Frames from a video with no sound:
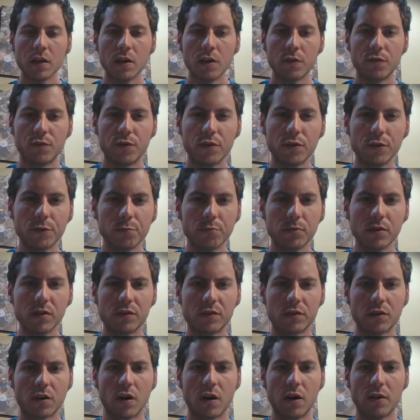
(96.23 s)
French
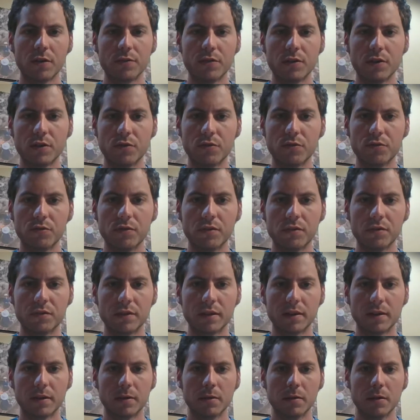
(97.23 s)
press coffee uses
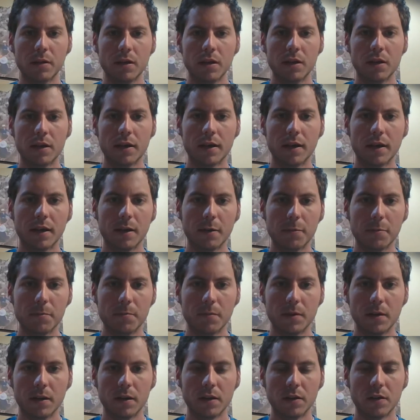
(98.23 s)

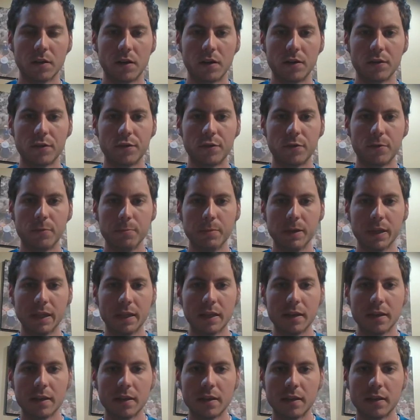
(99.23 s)
a larger
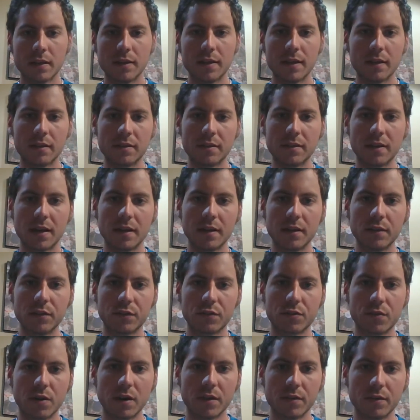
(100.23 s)
bean that's not as
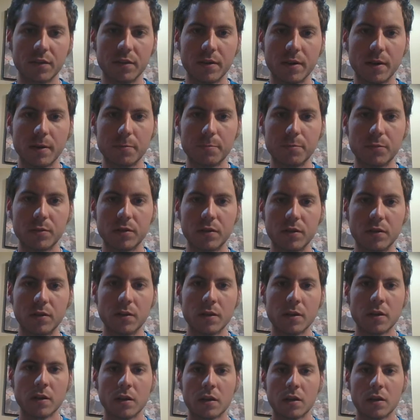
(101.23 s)
grounded up, so